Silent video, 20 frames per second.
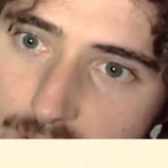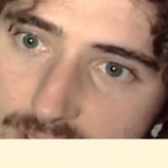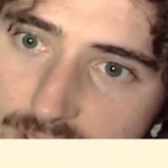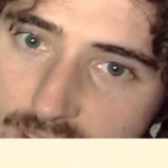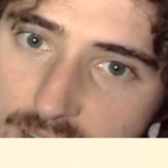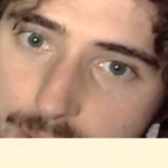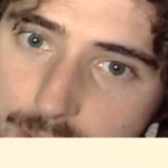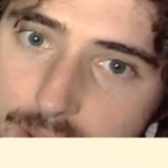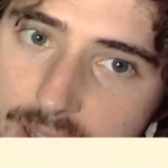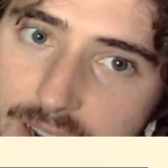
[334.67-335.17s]
so
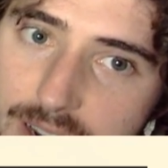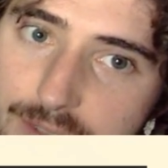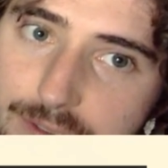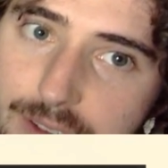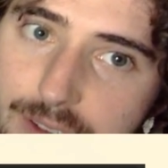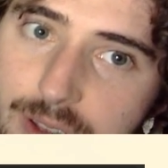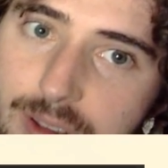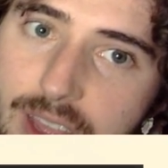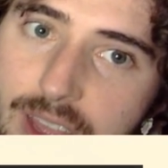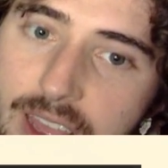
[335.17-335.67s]
I played a
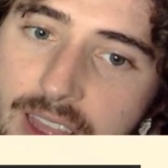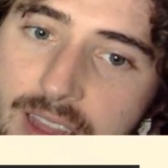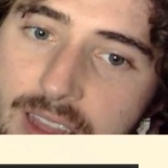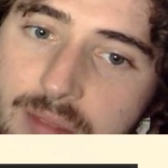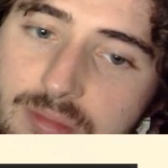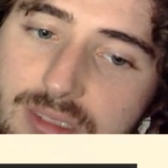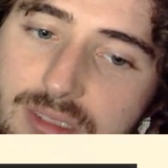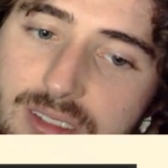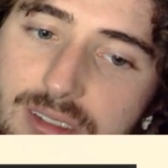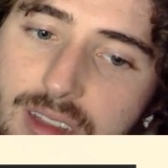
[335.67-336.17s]
few
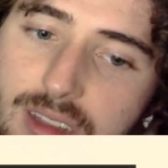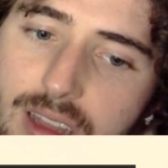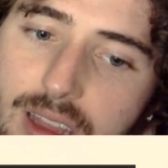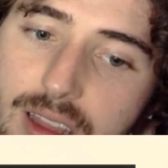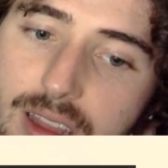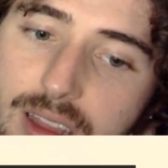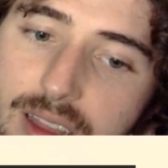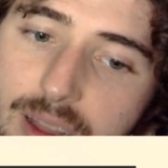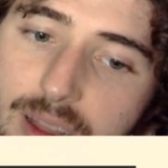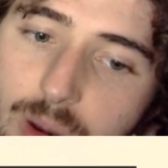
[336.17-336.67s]
games
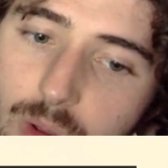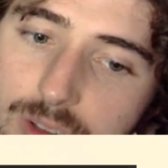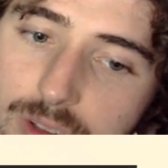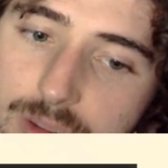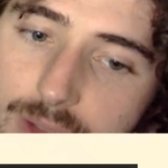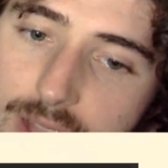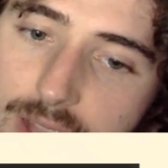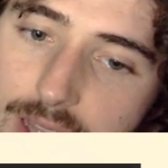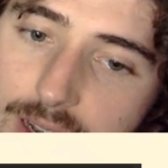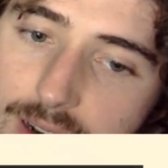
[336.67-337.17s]
and
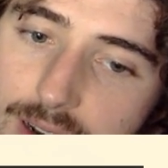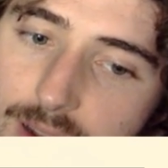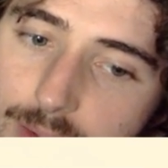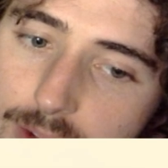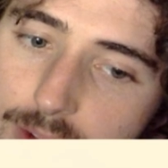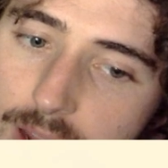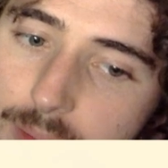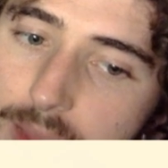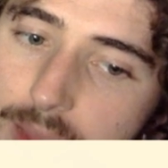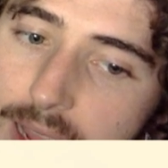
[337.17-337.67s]
ultimately ended up
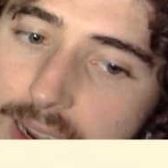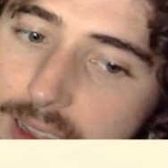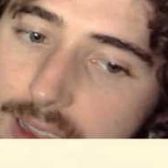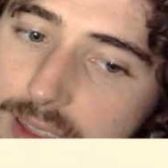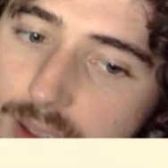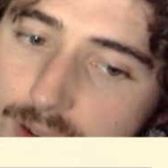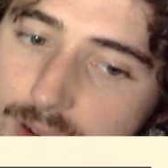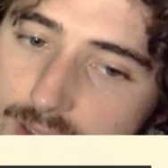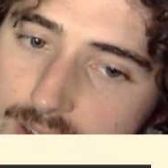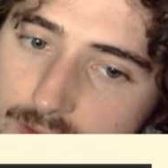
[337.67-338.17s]
right back at
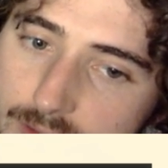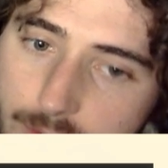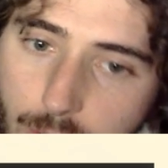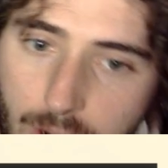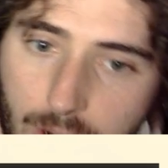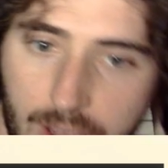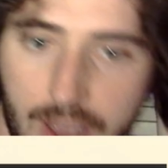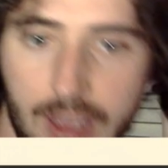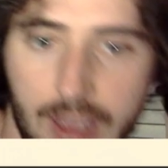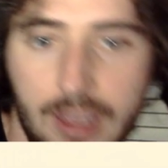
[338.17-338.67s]

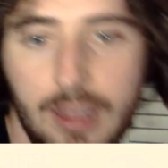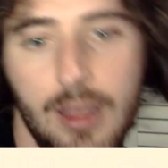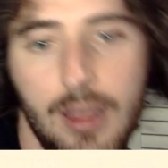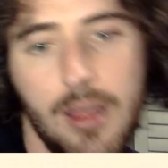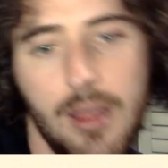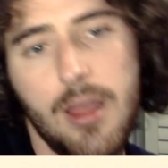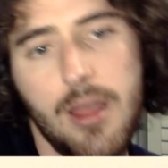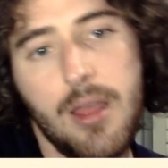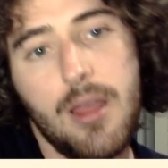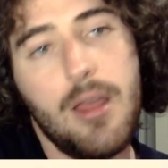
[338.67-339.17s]
1348.
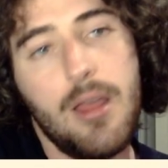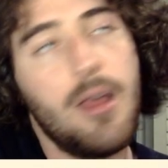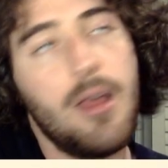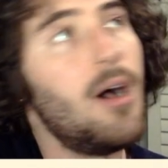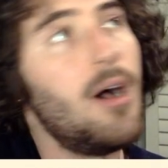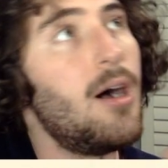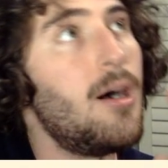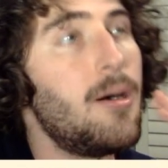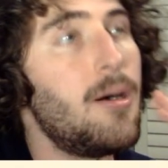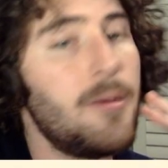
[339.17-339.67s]

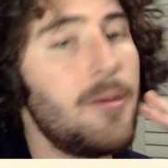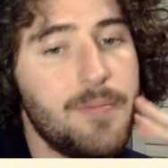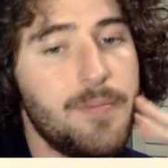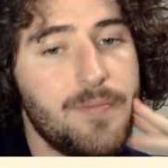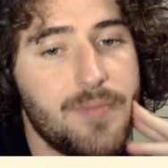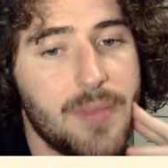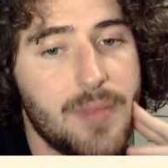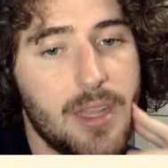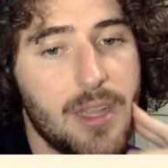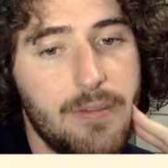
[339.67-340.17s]

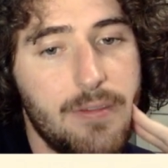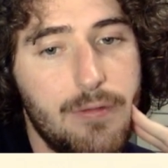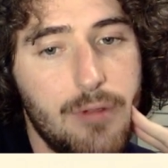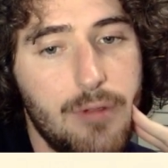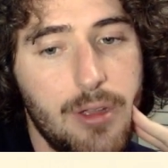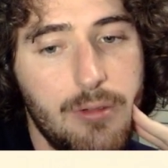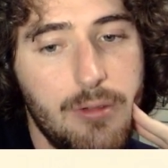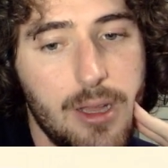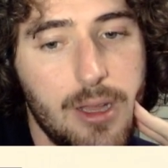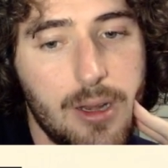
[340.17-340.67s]
If
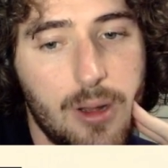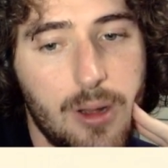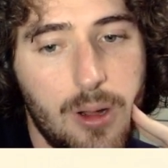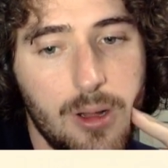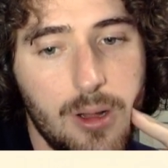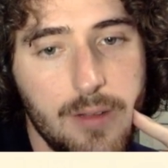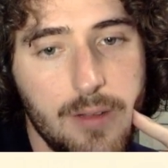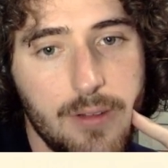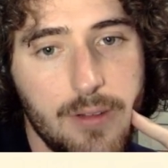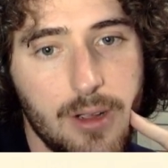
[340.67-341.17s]
we win
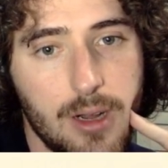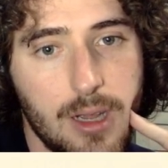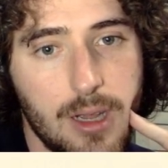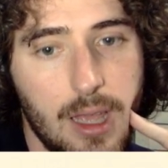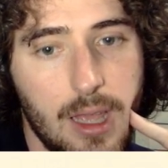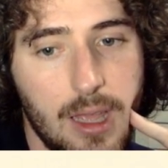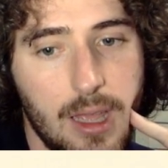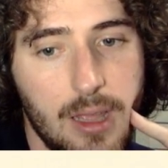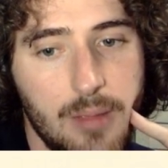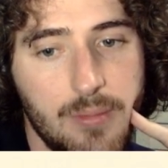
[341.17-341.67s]
all of our
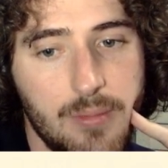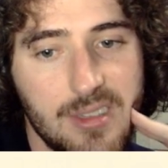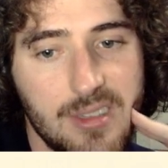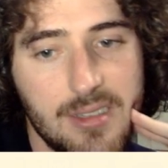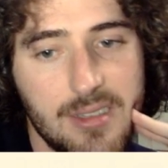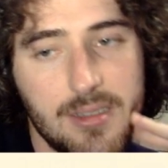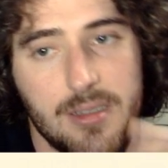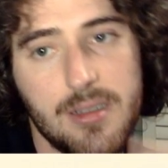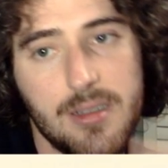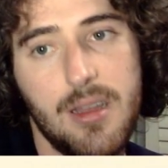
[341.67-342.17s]

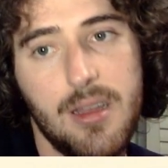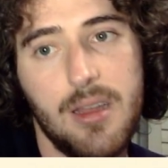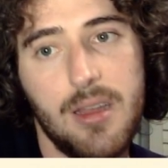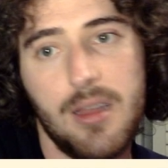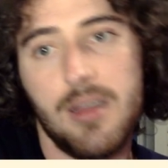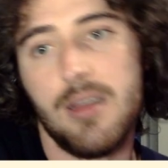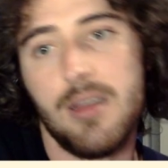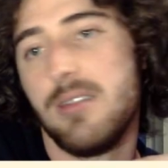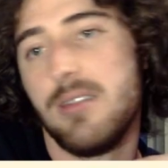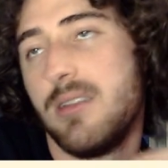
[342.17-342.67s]
games
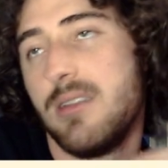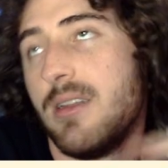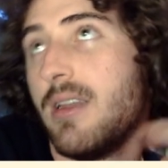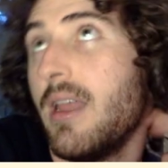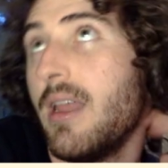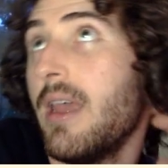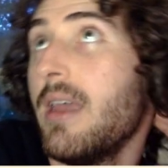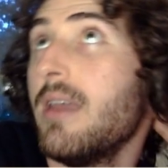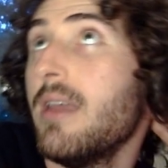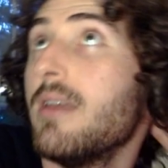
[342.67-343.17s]

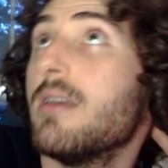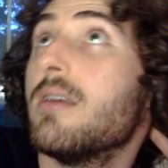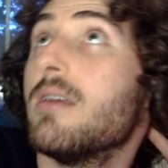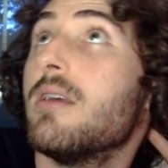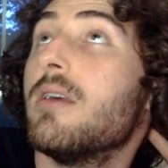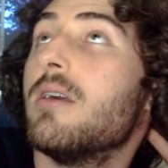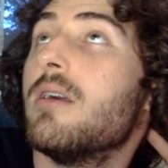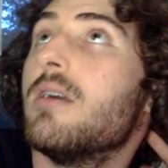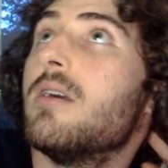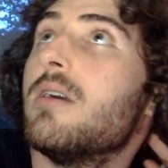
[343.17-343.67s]
today,
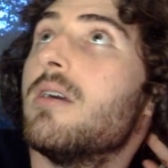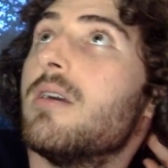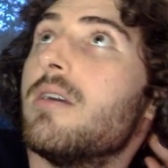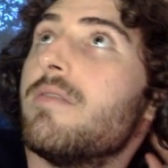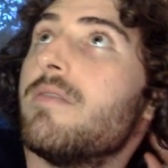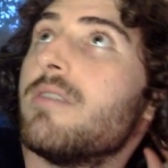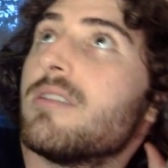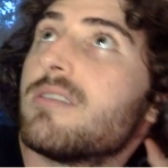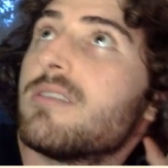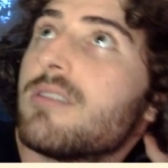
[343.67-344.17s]

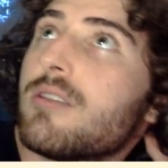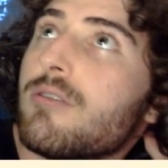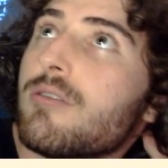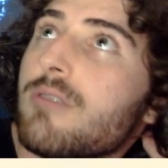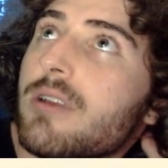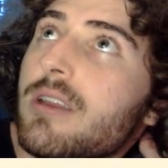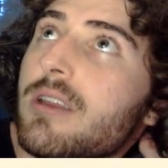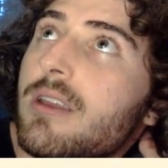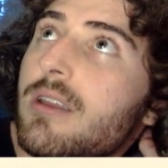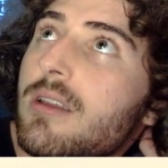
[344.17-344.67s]
if it's
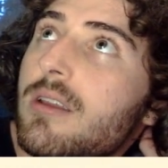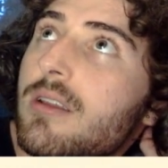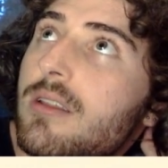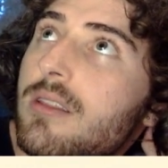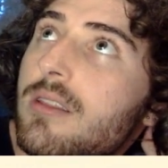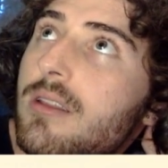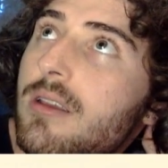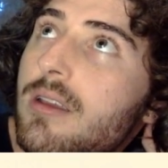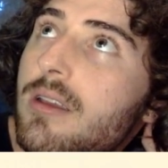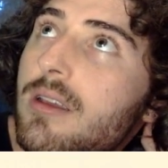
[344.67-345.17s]
three,
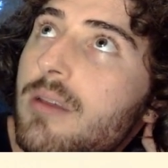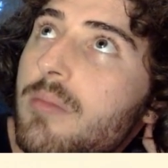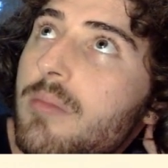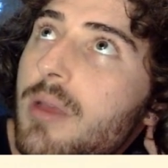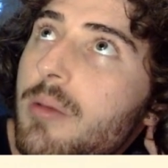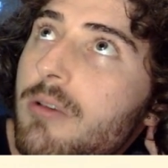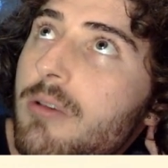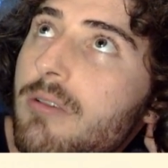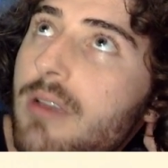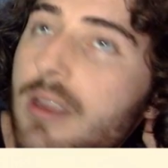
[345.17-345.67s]
then
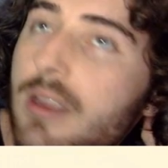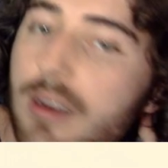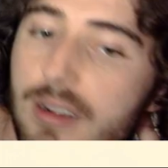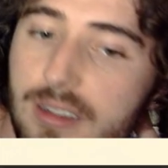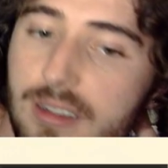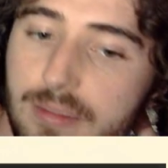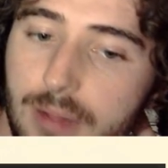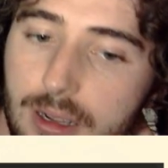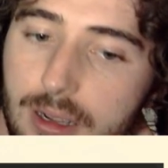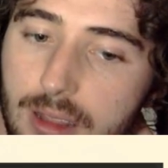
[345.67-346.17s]
maybe we can
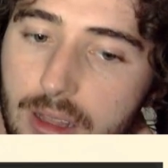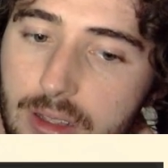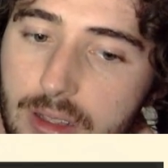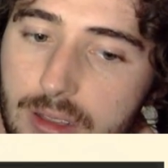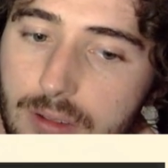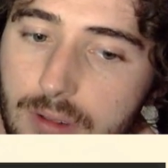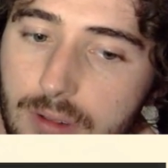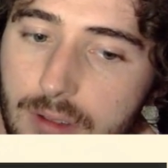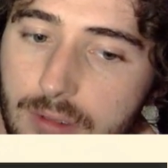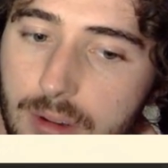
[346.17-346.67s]
expect like
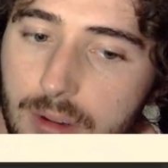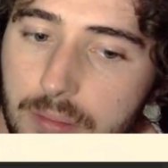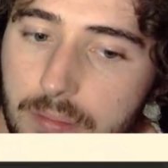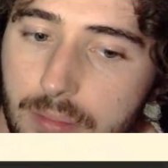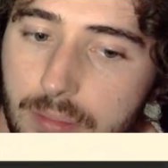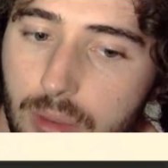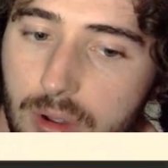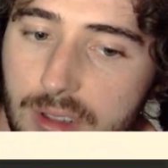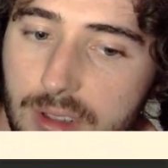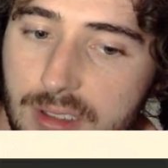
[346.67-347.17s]
21
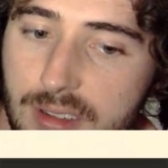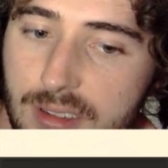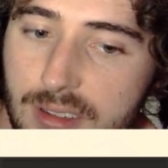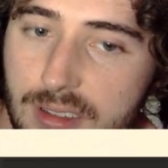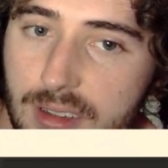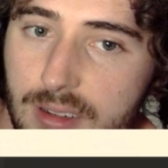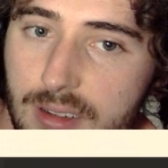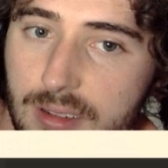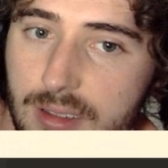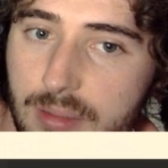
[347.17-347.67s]
points or
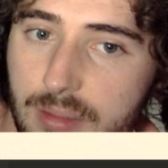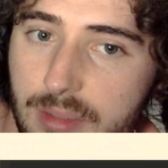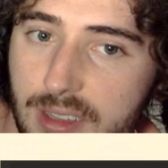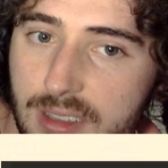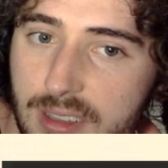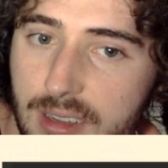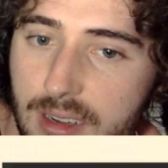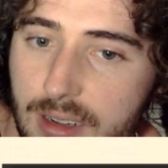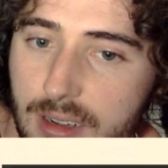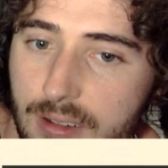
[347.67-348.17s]
so to be
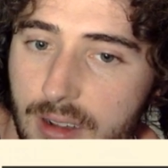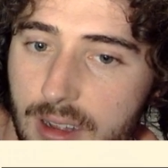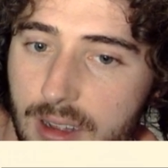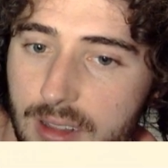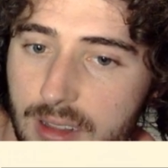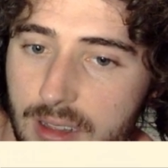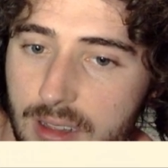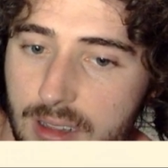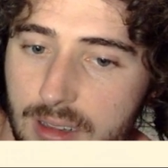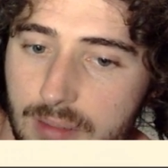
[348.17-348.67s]
sitting
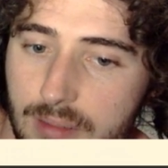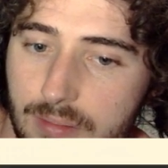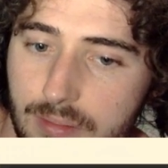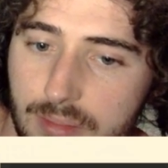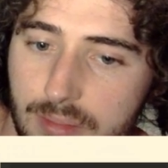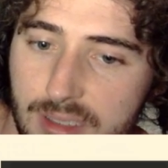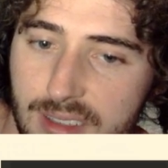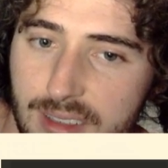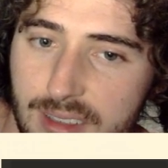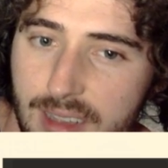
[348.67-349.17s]
around the
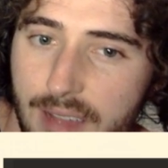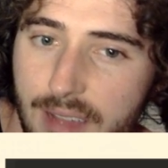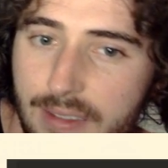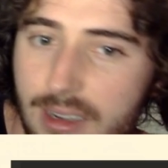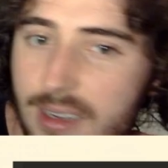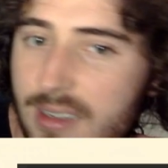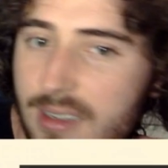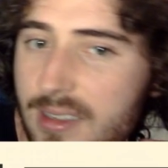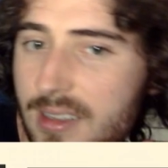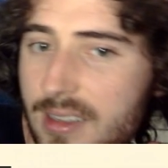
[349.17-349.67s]

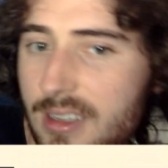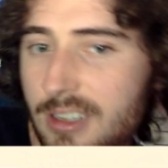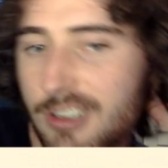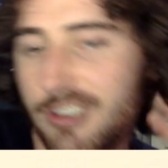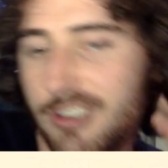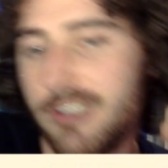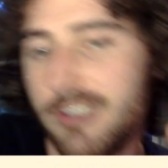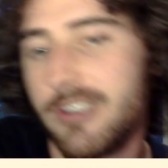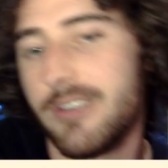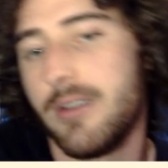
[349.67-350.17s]

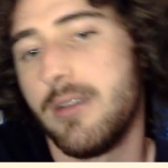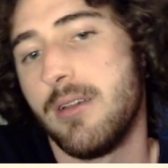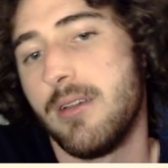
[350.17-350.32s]
70s-ish.